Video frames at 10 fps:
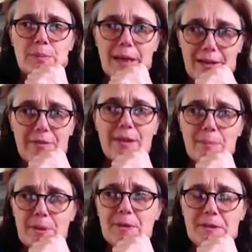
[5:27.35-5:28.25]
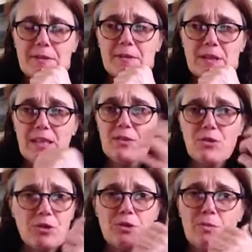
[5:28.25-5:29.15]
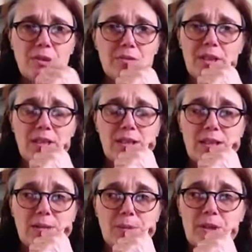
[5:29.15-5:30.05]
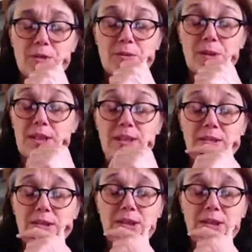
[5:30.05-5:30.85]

Perry, because he introduced me to Reiki and he passed away.